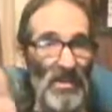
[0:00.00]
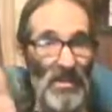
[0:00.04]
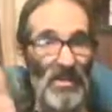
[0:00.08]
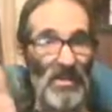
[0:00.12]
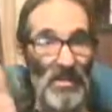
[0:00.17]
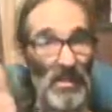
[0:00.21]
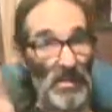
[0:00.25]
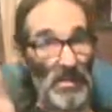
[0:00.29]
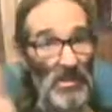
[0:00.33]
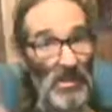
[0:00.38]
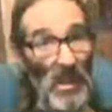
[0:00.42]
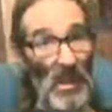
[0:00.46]

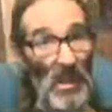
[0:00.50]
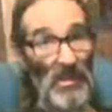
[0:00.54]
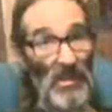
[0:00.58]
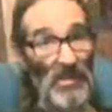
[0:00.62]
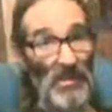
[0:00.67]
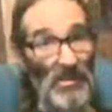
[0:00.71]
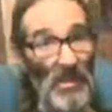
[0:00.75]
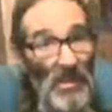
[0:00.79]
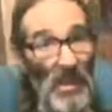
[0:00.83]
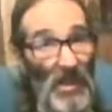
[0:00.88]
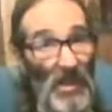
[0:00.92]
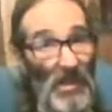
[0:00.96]
She's got
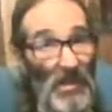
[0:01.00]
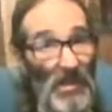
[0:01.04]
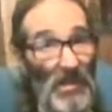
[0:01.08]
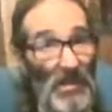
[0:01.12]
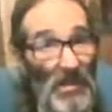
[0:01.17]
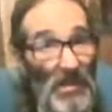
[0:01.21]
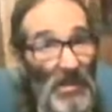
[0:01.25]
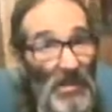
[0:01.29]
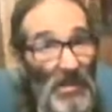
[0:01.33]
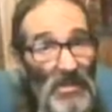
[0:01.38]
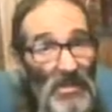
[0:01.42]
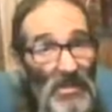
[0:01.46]
some
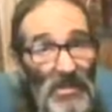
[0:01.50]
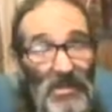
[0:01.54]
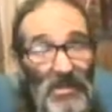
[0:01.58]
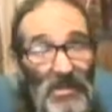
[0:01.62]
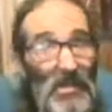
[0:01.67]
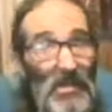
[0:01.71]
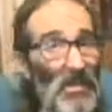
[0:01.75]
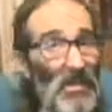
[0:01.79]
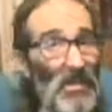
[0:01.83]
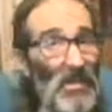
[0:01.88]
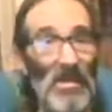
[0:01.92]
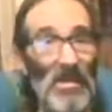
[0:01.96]

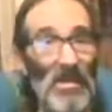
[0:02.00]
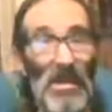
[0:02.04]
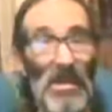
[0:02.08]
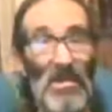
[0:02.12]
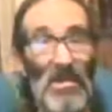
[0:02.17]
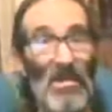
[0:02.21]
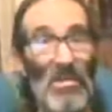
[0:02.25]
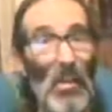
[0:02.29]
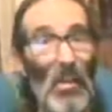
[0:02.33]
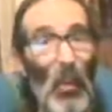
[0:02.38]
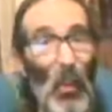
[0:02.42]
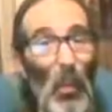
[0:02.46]
ideas.
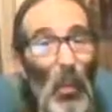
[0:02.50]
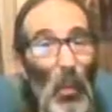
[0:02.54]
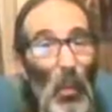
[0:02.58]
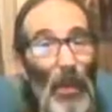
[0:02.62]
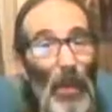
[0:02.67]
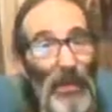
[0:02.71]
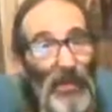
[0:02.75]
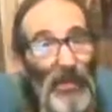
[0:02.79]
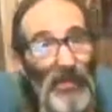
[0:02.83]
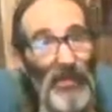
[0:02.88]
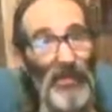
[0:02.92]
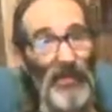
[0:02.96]
That's
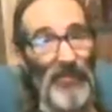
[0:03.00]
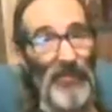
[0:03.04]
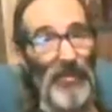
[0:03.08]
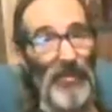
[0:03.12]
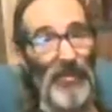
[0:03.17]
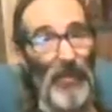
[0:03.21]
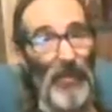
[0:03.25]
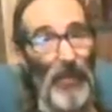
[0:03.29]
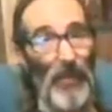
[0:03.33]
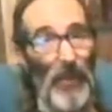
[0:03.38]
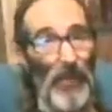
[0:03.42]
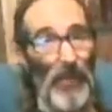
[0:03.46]
wonderful.